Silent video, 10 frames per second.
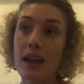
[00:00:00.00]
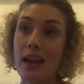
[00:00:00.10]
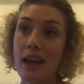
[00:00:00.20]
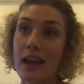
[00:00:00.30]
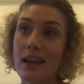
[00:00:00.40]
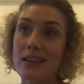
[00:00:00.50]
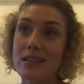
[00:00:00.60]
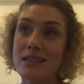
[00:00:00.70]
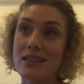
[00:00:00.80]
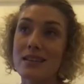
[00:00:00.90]

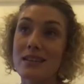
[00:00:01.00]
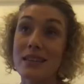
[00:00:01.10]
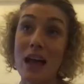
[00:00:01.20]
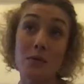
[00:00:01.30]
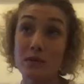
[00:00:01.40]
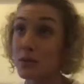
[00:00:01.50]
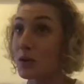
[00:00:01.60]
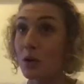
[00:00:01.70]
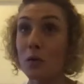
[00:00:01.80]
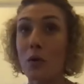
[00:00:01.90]
And that was, you
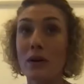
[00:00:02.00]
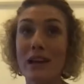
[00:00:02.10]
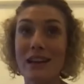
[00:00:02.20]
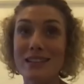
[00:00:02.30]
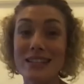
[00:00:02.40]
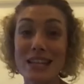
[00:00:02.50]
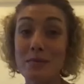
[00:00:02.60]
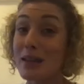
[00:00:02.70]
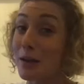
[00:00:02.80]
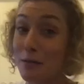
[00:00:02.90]
know, going against teams
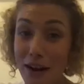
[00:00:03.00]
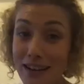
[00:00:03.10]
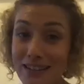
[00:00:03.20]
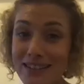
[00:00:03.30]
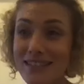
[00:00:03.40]
like France,